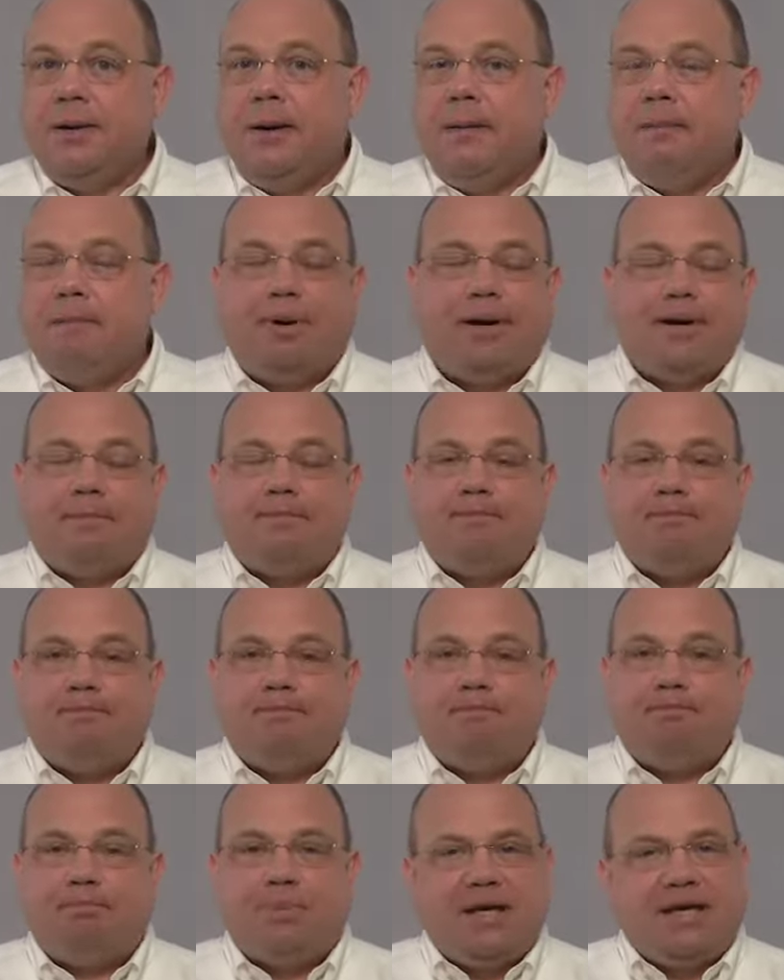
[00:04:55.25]
but
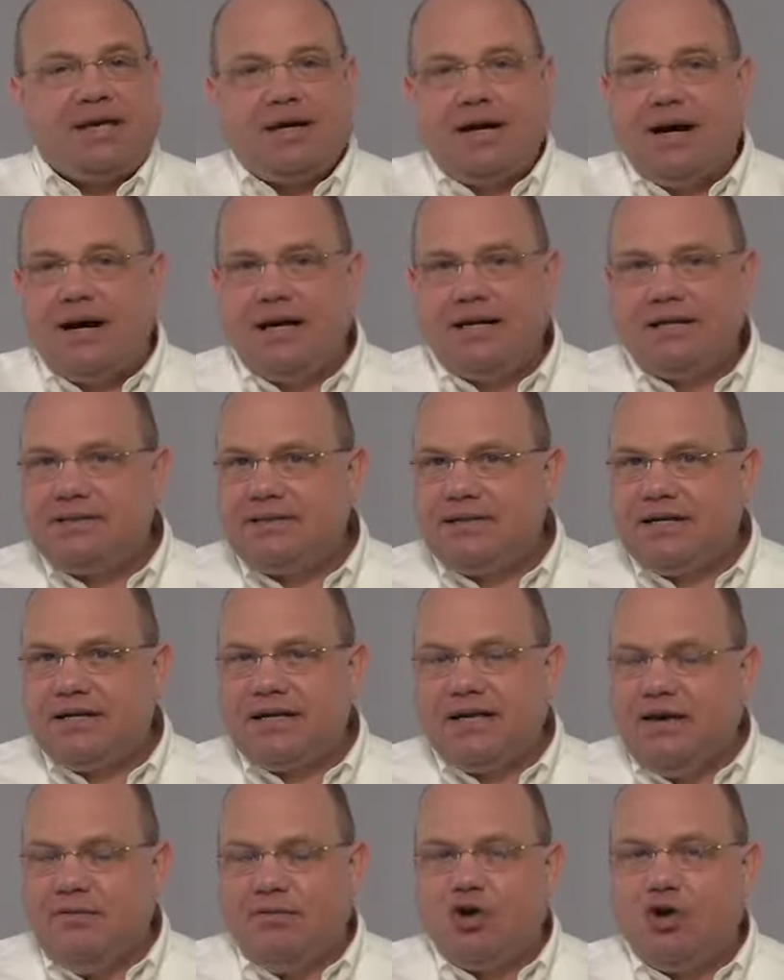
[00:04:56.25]
because the
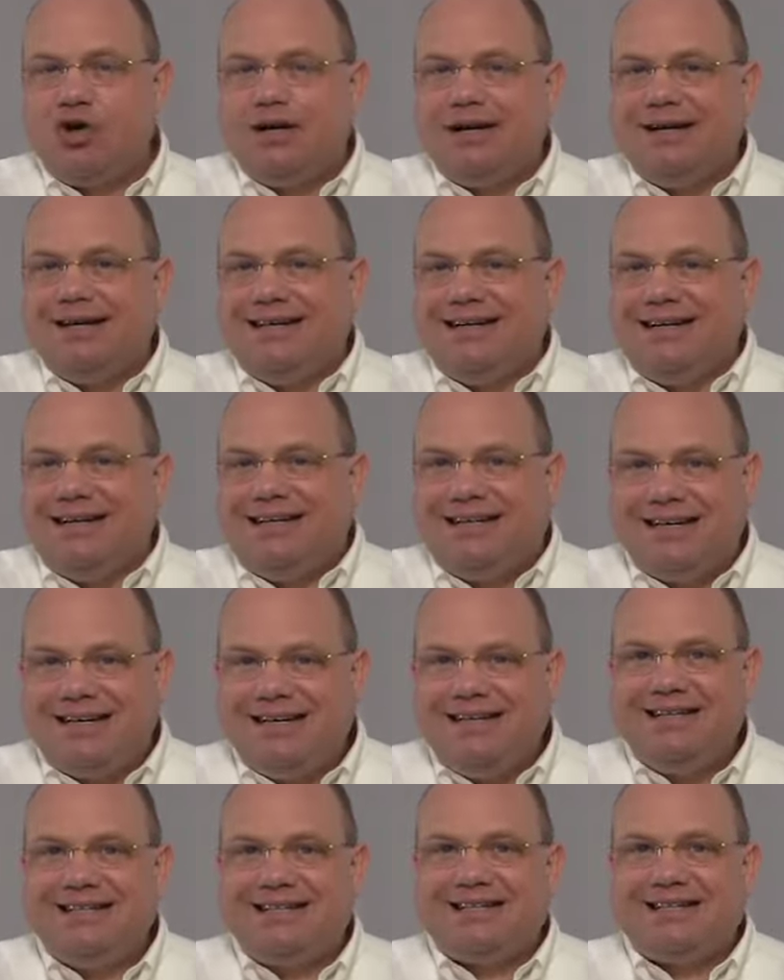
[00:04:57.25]
giver
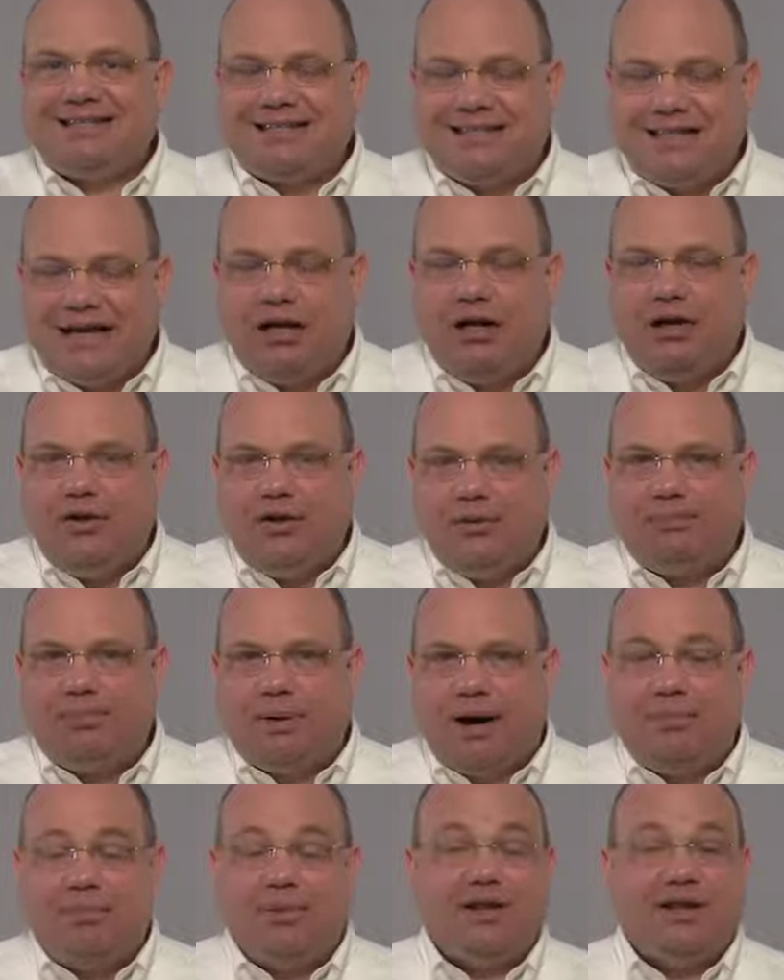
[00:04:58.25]
didn't sell the
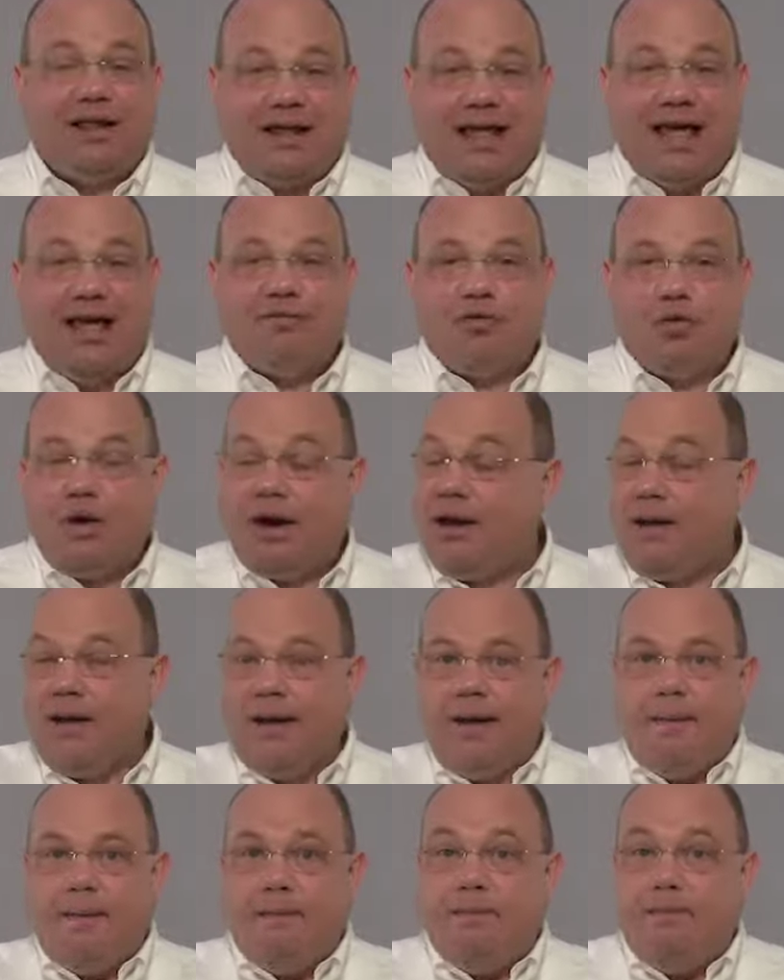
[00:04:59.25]
property, they gave it away,
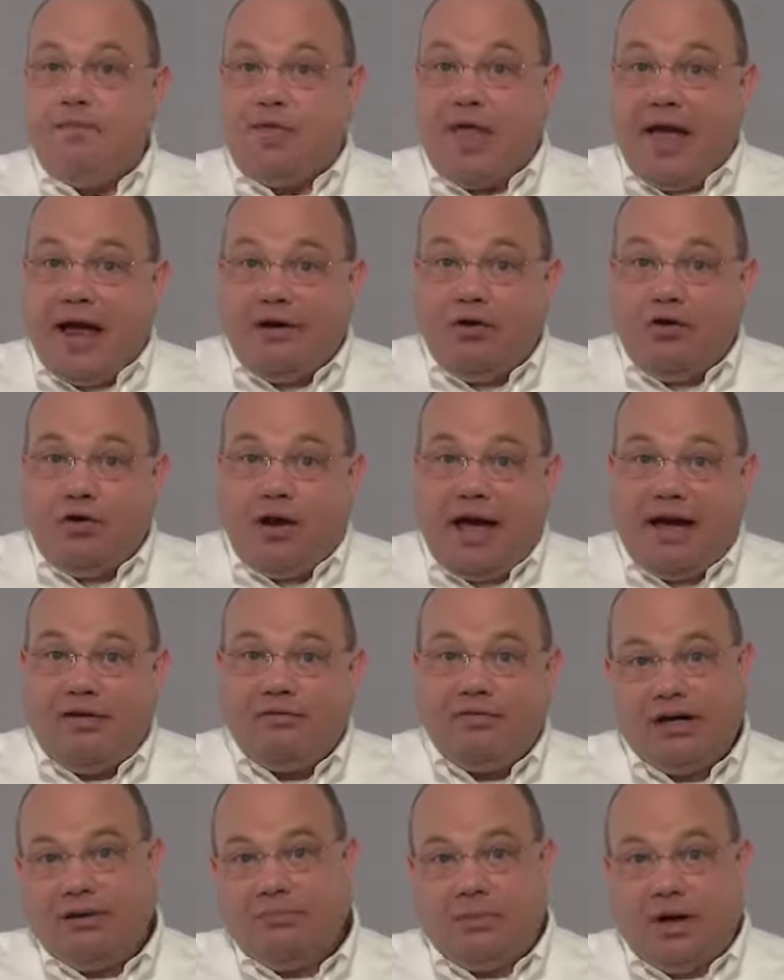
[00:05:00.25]
they don't have
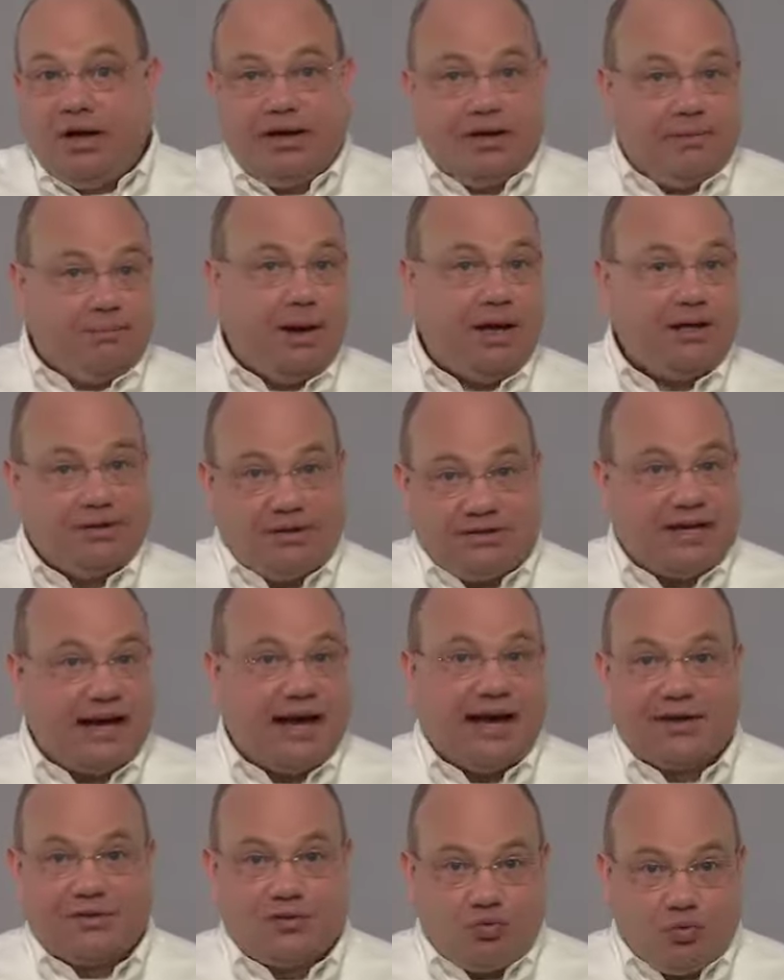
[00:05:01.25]
any money to pay the
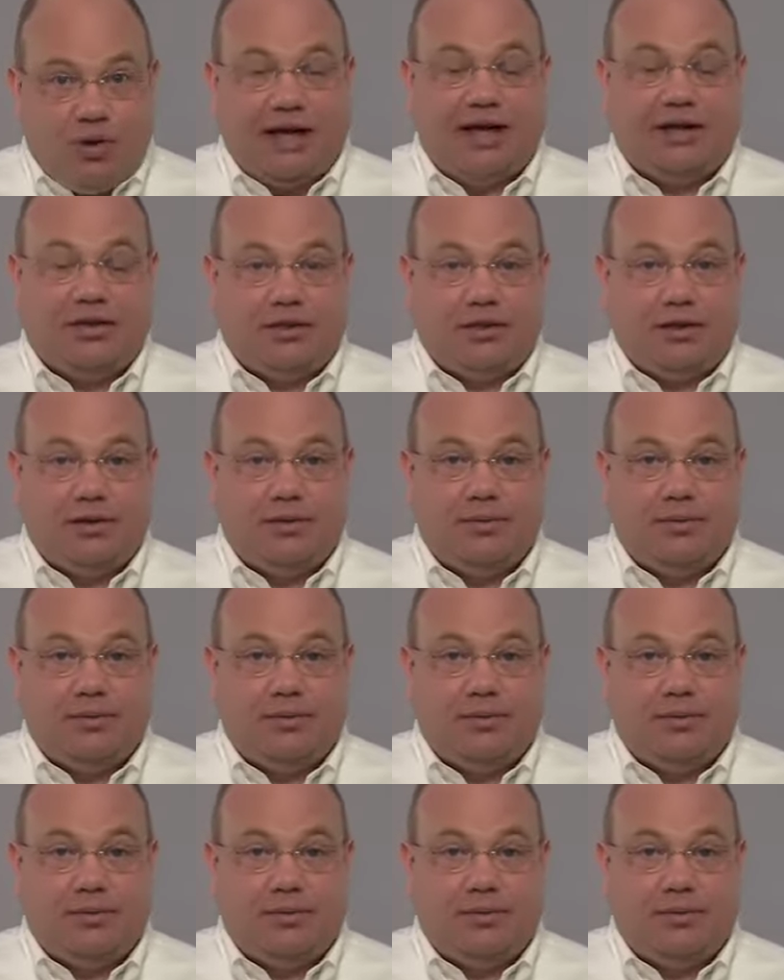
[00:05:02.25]
tax with.